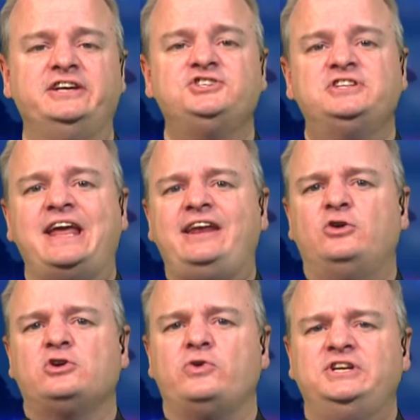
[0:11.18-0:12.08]
Is
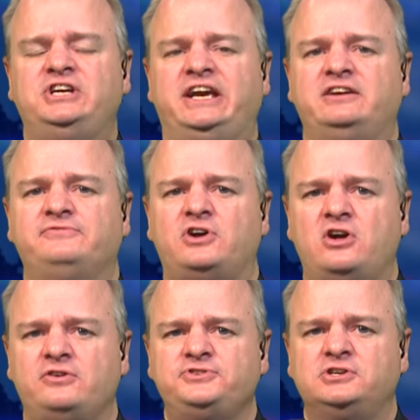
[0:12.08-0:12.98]
NATO going to get
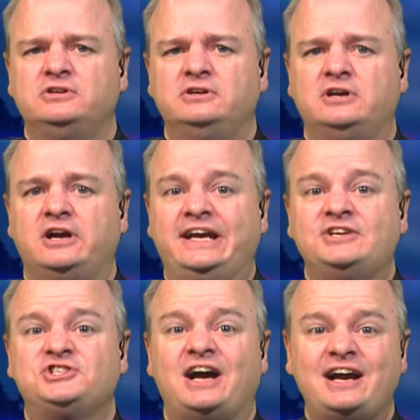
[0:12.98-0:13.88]
involved
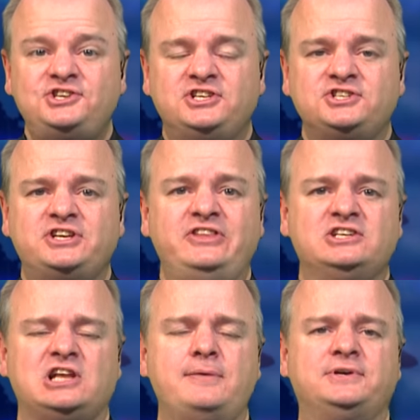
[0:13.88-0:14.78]
against ISIS and the
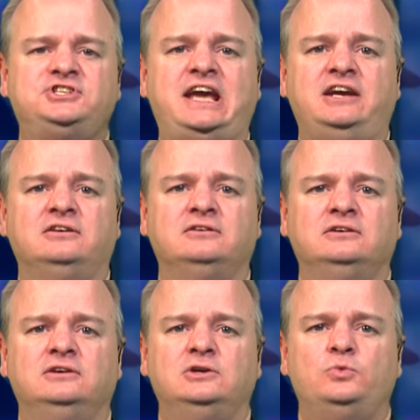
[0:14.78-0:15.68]
Islamic State?
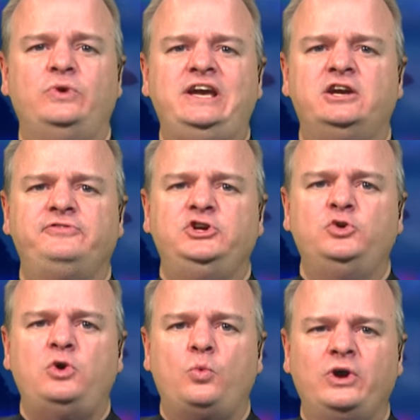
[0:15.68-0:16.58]
We interview
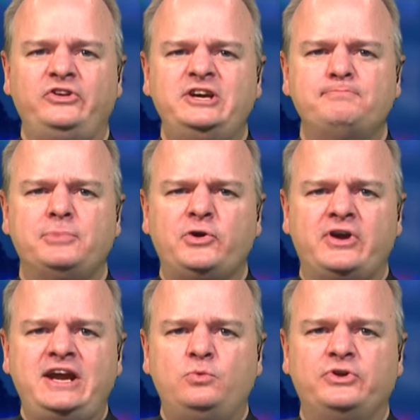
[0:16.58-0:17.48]
William
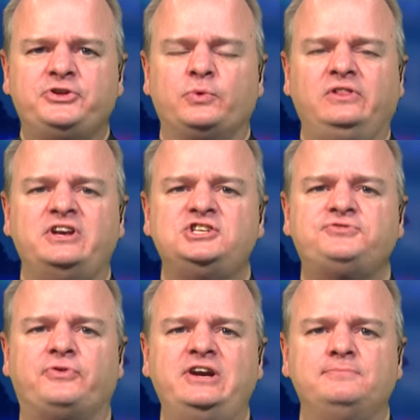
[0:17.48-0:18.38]
Murray with the Religious
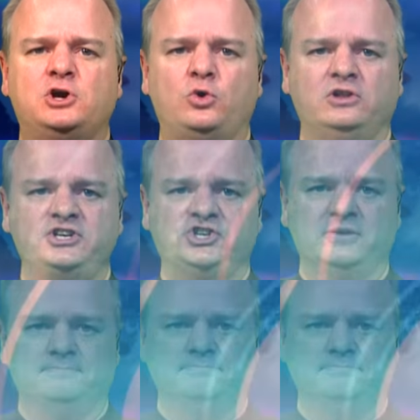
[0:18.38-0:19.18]
Freedom Coalition.